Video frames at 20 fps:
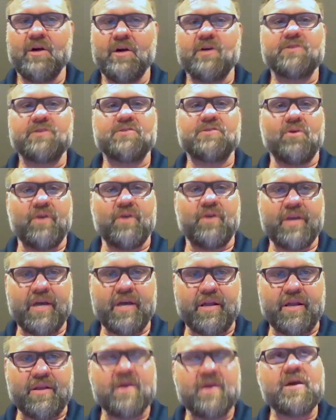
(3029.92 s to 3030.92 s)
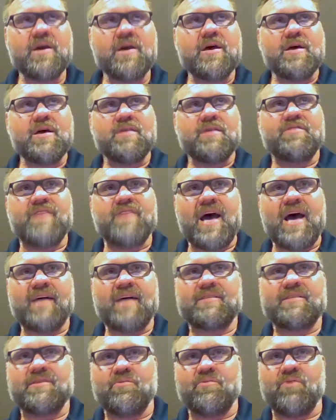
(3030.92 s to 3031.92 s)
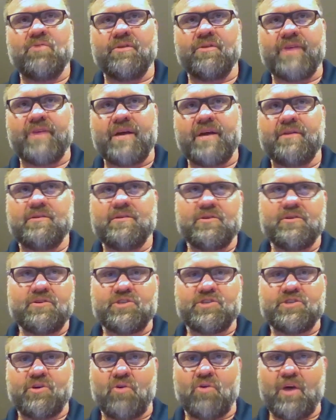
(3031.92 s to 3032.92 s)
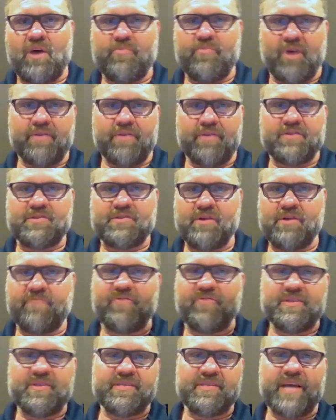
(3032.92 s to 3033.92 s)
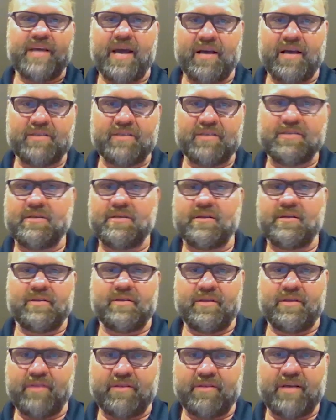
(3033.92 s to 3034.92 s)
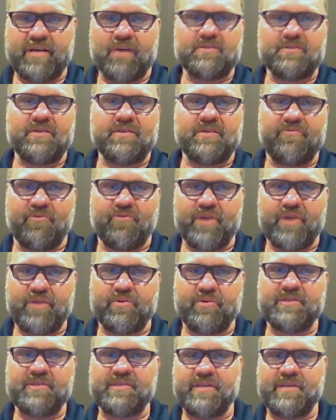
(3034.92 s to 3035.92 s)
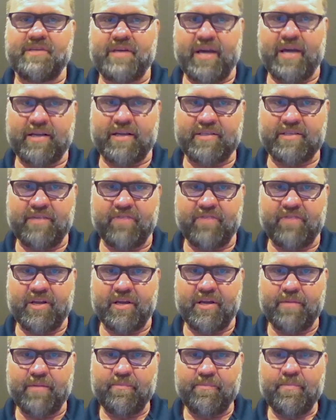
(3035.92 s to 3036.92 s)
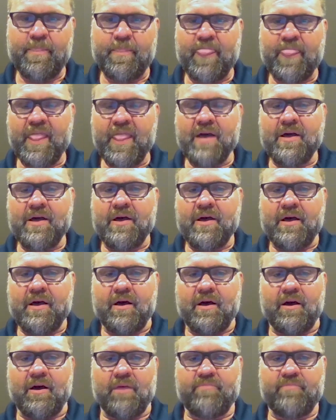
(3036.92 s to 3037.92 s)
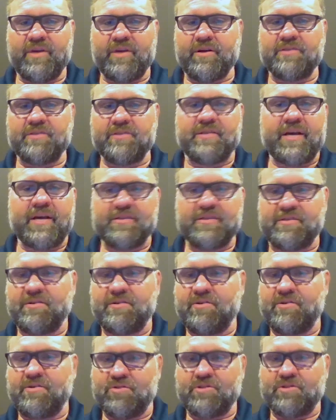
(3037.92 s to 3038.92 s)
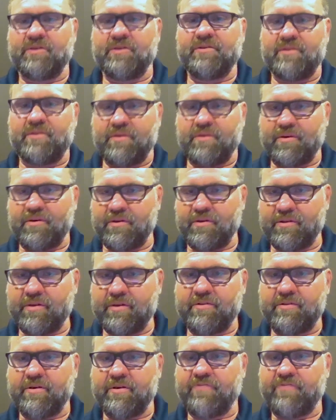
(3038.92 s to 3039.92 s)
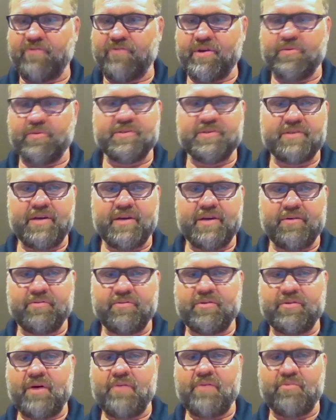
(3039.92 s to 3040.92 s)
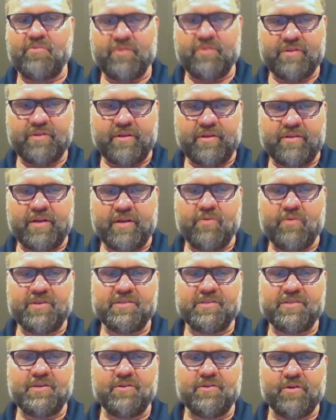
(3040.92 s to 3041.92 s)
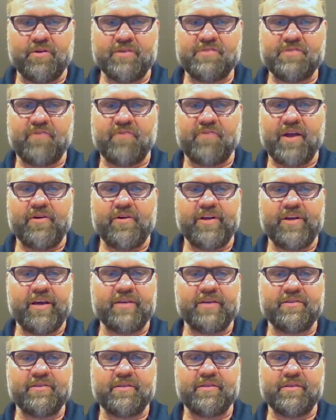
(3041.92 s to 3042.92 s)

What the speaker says: So again, that will then show up on the surface as in the delta frequency activity, because that's usually the frequency that we see neurons firing at